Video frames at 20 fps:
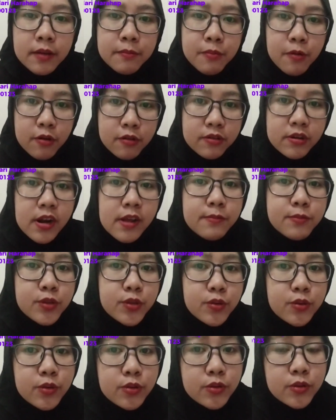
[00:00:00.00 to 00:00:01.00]

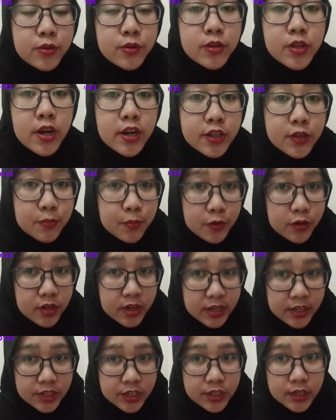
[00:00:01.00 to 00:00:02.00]
programs due to
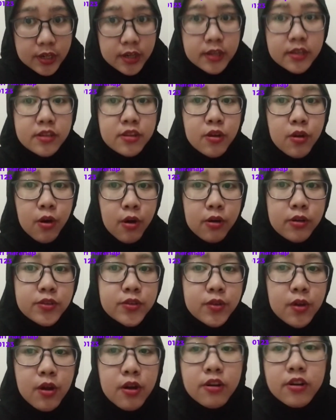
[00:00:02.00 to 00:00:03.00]
transportation
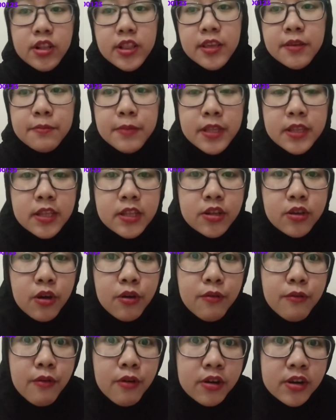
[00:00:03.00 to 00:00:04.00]
costs or limited
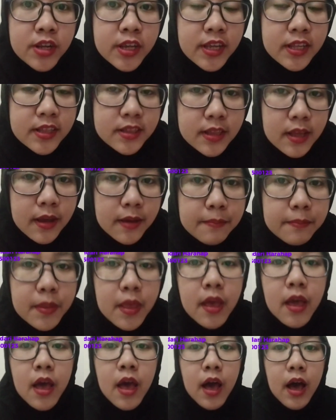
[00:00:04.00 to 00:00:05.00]
working time.
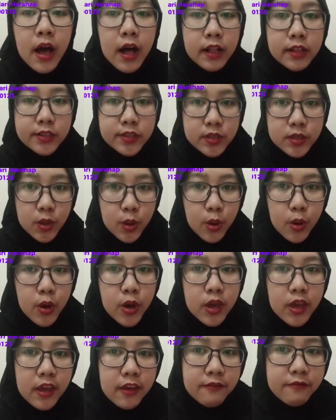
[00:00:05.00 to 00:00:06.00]
Also,
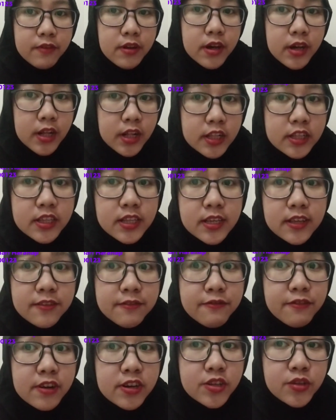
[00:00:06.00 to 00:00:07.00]
if the health
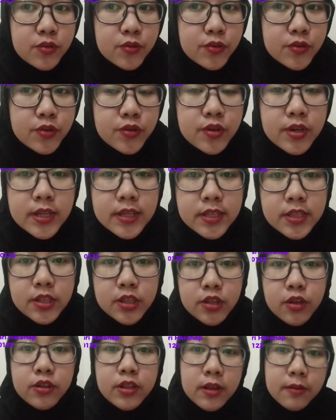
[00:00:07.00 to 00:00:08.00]
infrastructure is
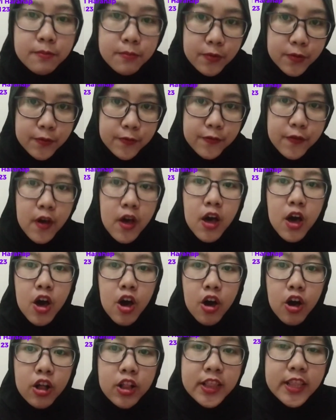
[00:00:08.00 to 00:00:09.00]
not improved,
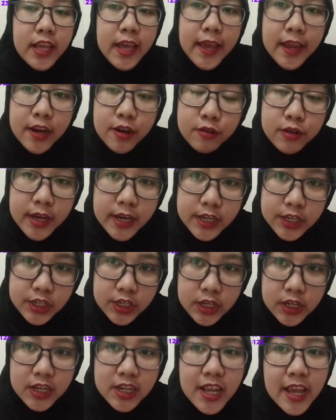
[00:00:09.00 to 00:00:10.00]
all the
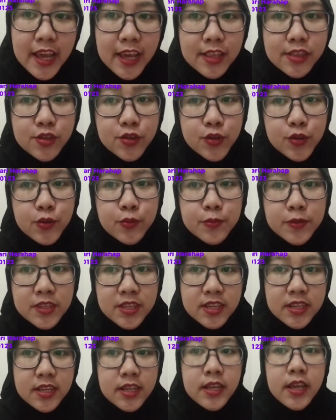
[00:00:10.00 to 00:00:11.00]
education and
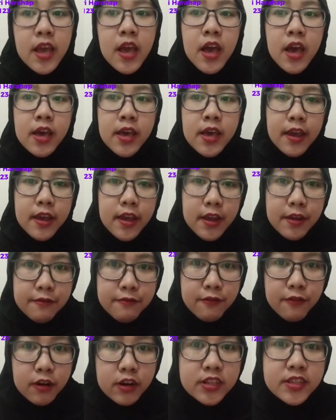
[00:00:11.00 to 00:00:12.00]
subsidy
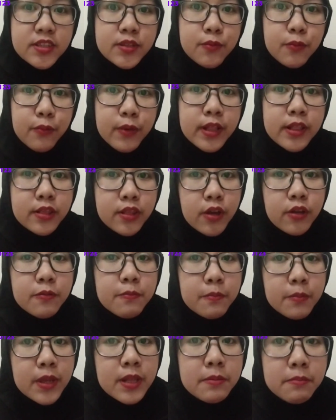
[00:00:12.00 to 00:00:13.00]
efforts will
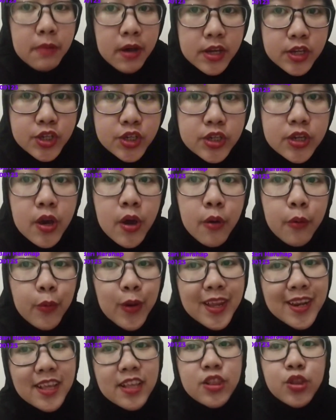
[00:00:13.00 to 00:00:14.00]
not mean much.
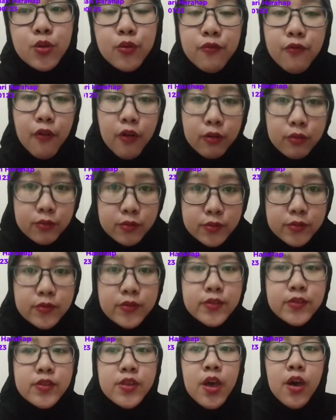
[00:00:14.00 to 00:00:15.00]
We need to
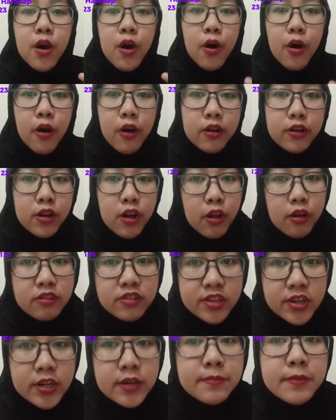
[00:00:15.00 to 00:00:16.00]
focus on
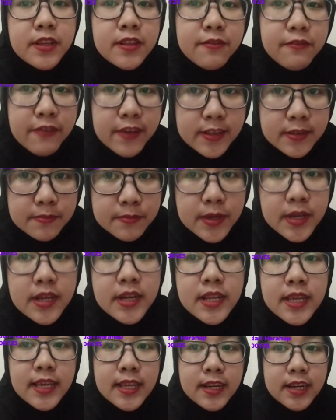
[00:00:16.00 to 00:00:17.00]
long-term
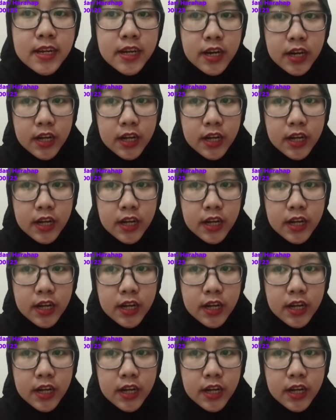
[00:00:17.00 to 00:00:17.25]
investment in the